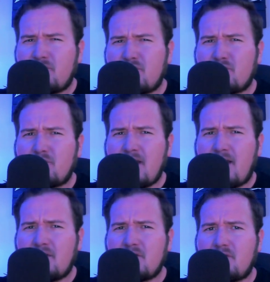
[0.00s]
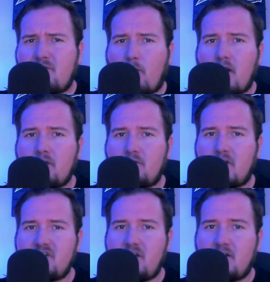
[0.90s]
300 to 400
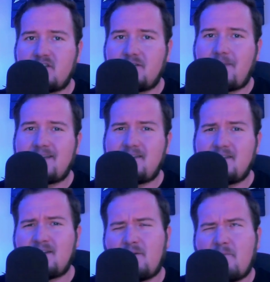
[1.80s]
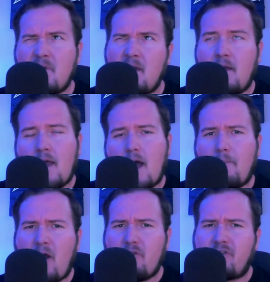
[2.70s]
rushing yards this past season and
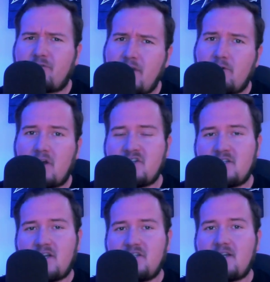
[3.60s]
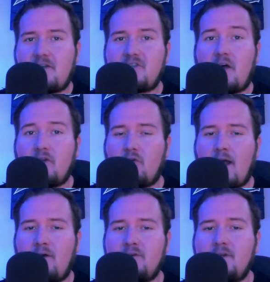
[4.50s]
about 3 rushing touchdowns on the
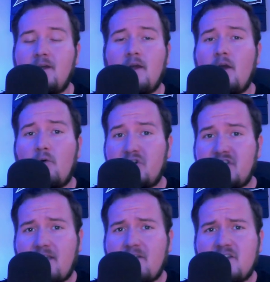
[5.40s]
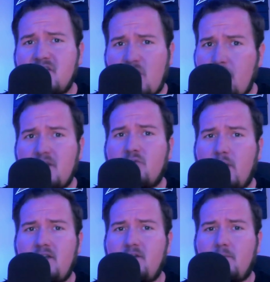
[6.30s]
ground, which given his
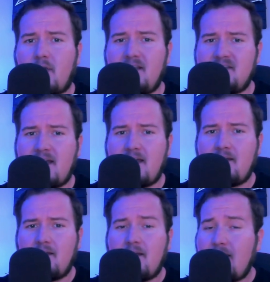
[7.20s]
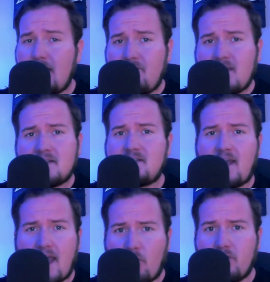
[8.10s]
QB22 price tag, if he can stay
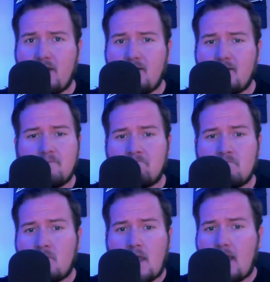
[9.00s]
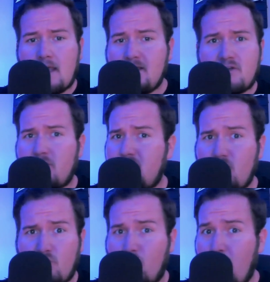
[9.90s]
healthy, he's going to
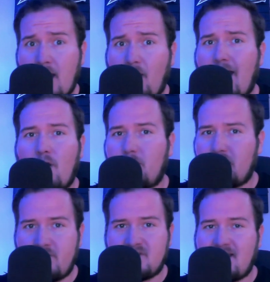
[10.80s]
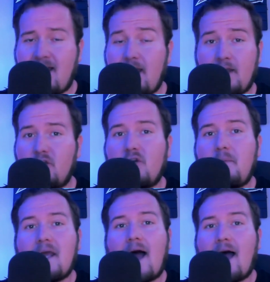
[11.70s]
well outproduce that and could
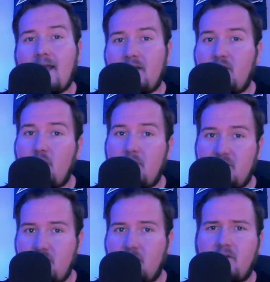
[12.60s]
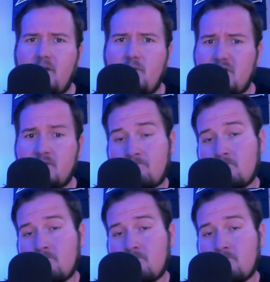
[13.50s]
be a high-end QB2 for you, which